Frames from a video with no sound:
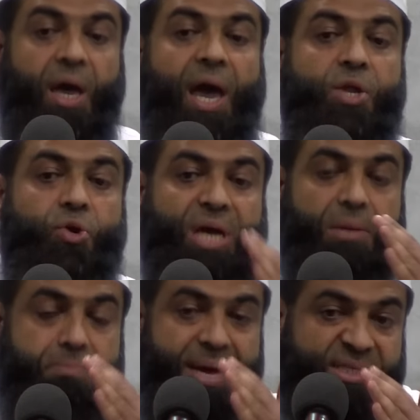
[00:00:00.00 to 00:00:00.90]
and you
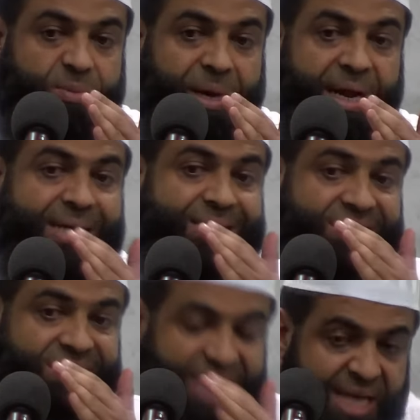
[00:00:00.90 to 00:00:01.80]
can
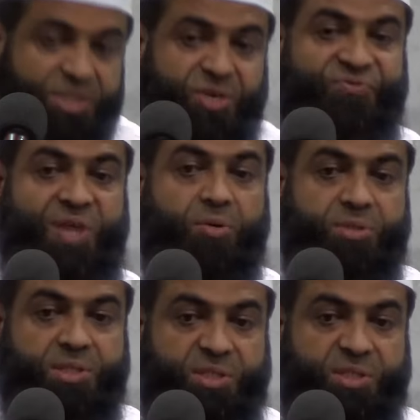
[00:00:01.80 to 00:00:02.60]
mesmerize tens of thousands